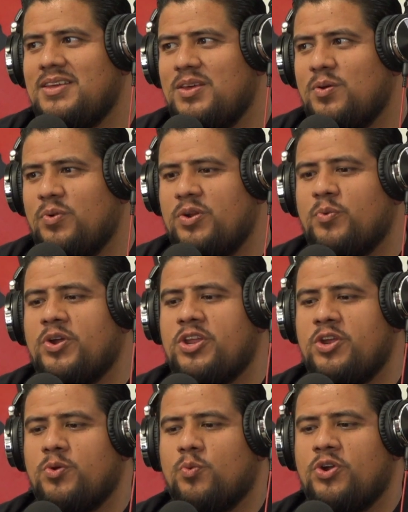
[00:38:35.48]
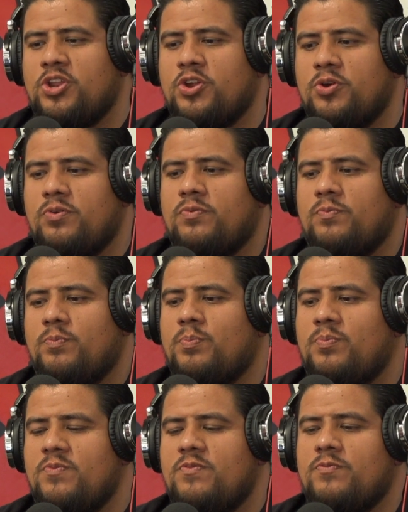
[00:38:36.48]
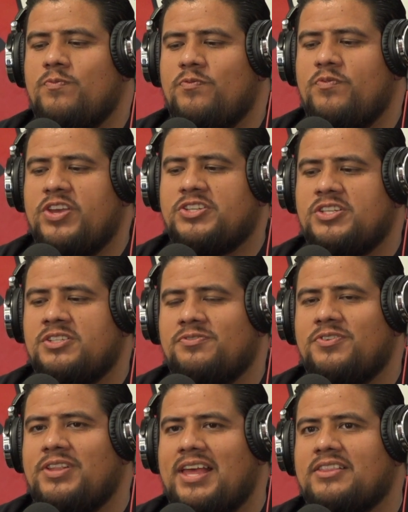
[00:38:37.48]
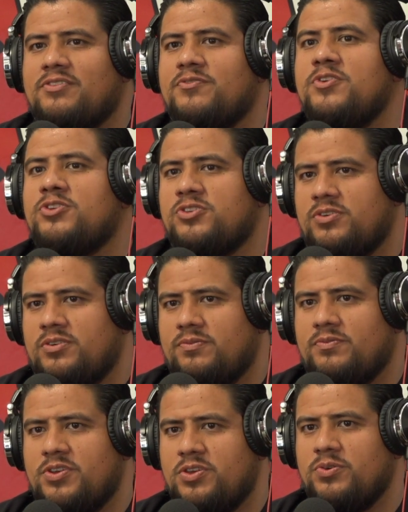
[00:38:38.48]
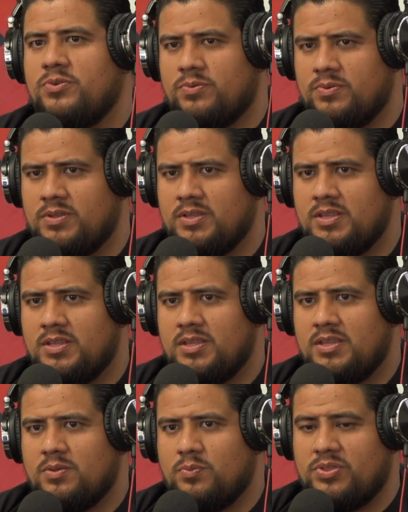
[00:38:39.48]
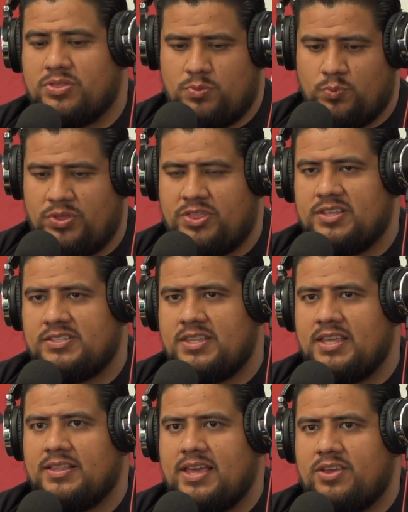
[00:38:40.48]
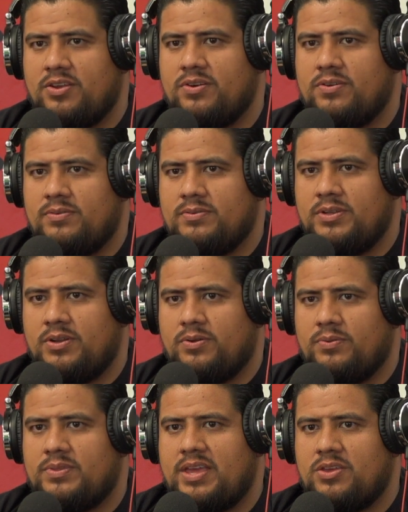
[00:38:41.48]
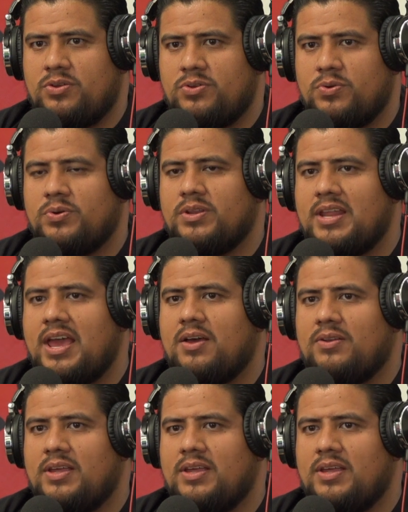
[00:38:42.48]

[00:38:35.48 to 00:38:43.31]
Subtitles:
What are your visions for, like, the future for you with this thing that you're doing now?